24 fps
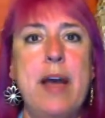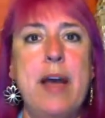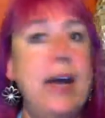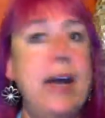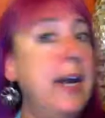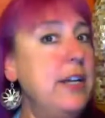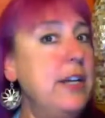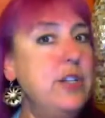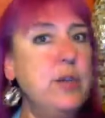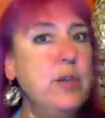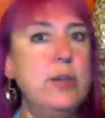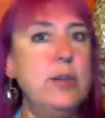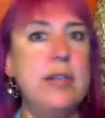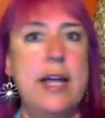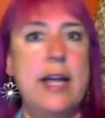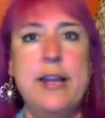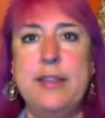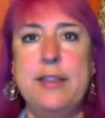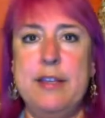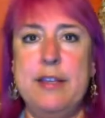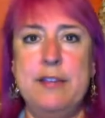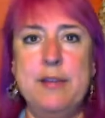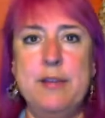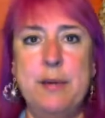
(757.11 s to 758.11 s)
I do a lot
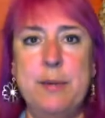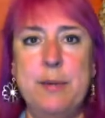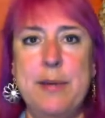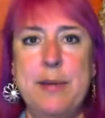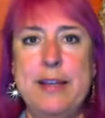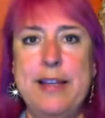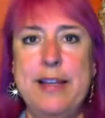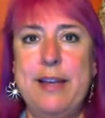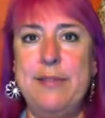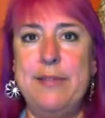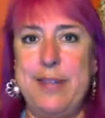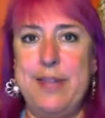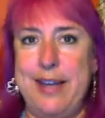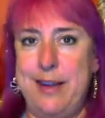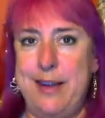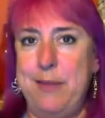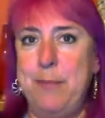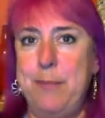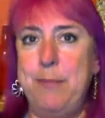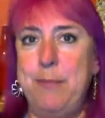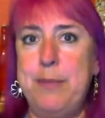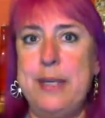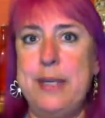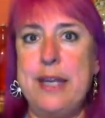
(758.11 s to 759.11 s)
of things with my left hand
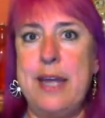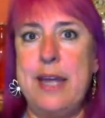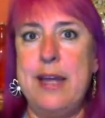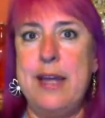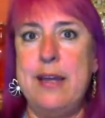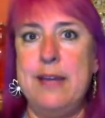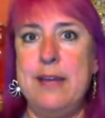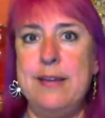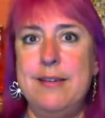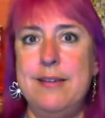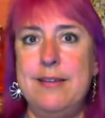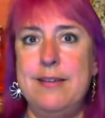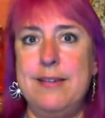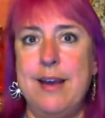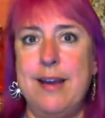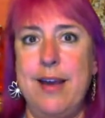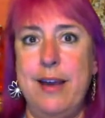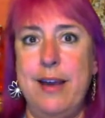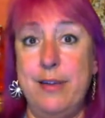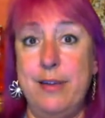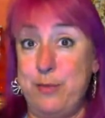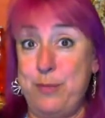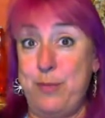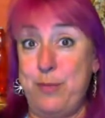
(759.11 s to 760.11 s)
because
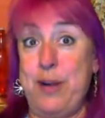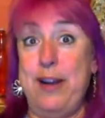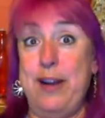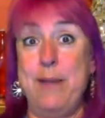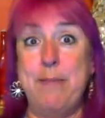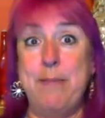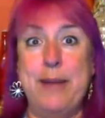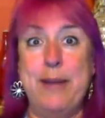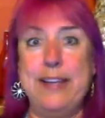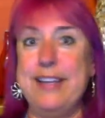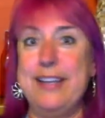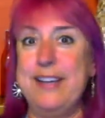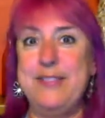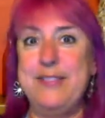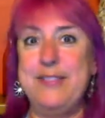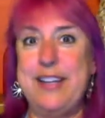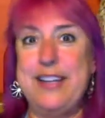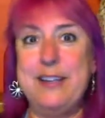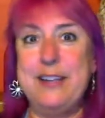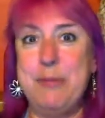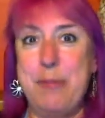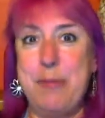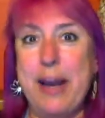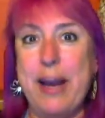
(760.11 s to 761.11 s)
I was brought up by
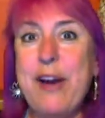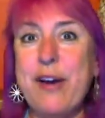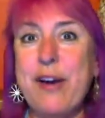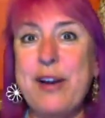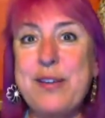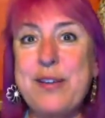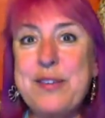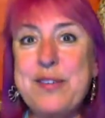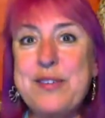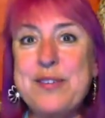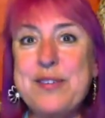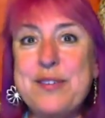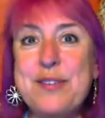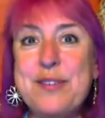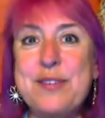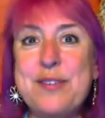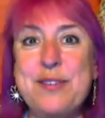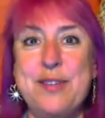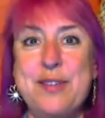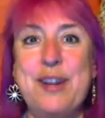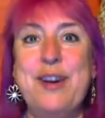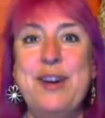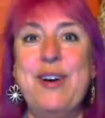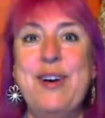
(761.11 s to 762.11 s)
left-handed parents. So